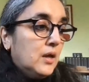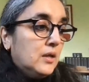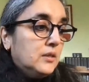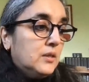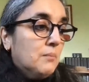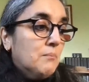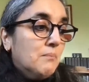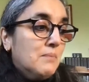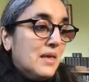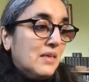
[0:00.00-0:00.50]

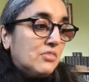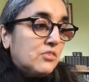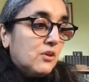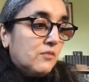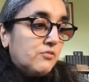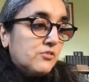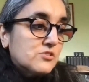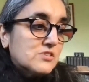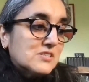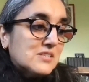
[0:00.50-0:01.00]
The myth
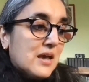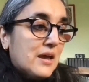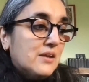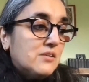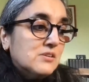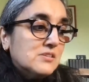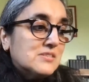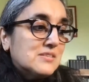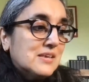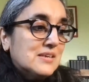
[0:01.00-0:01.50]
of
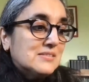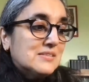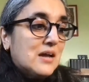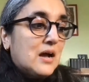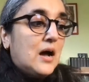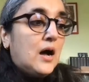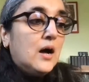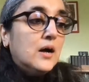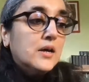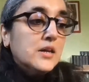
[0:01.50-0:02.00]
Osiris is the
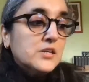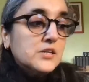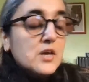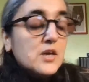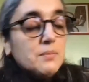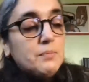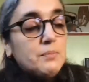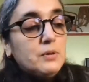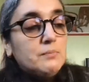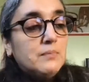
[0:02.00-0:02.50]

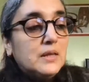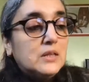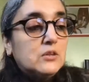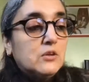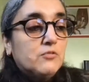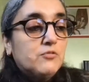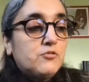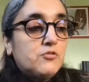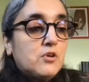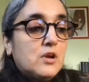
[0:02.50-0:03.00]
archetypal myth
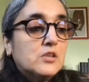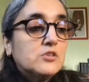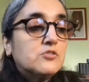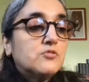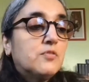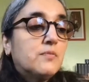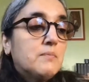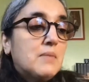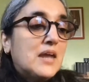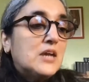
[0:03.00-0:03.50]
of
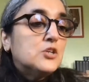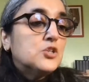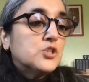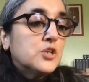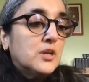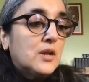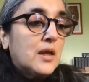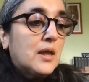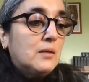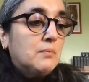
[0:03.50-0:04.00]

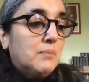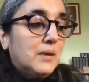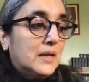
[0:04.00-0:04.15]
transformation and